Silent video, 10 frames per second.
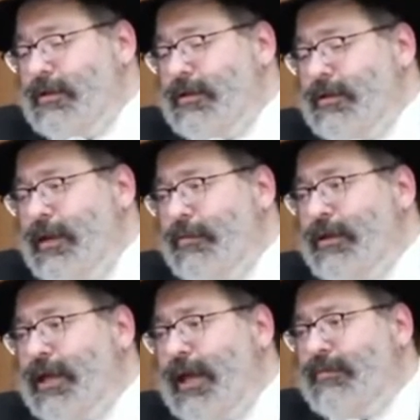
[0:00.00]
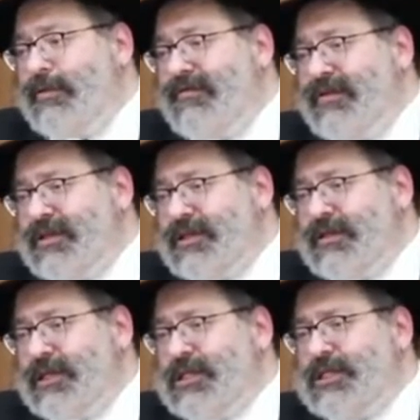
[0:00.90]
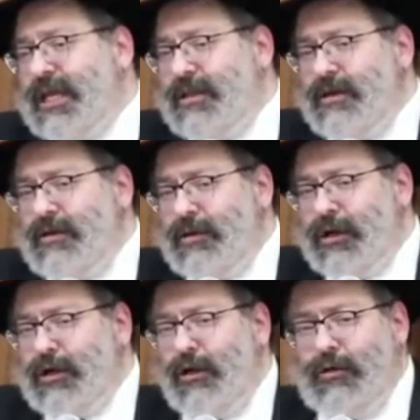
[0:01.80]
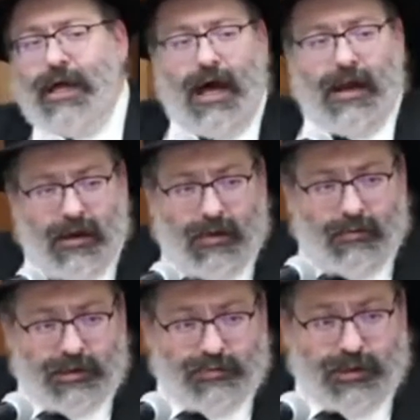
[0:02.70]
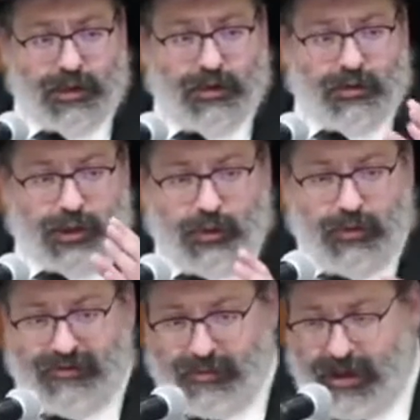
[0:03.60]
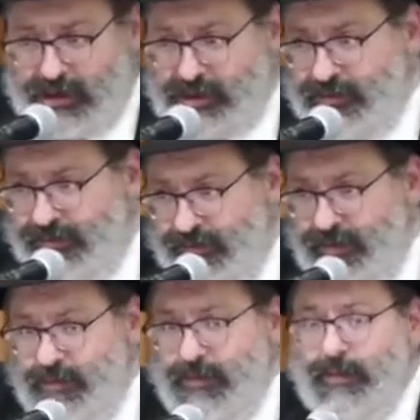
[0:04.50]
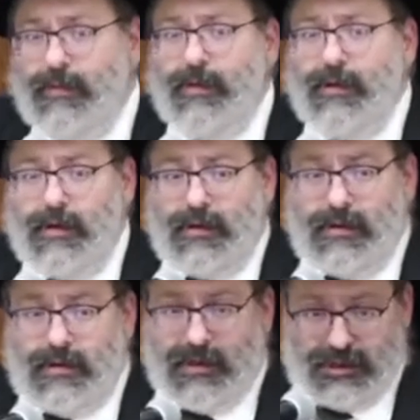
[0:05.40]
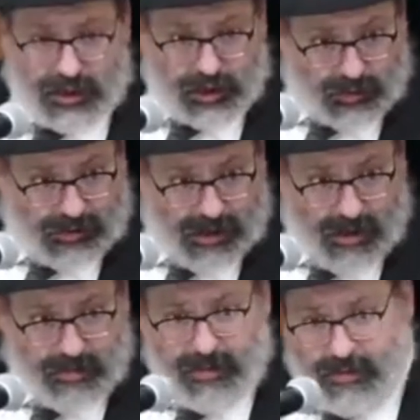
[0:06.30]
The Rebbe came to visit the Seder in Mechon Chana, which was a girls' school for Balei Tshuva, and she saw the Rebbe.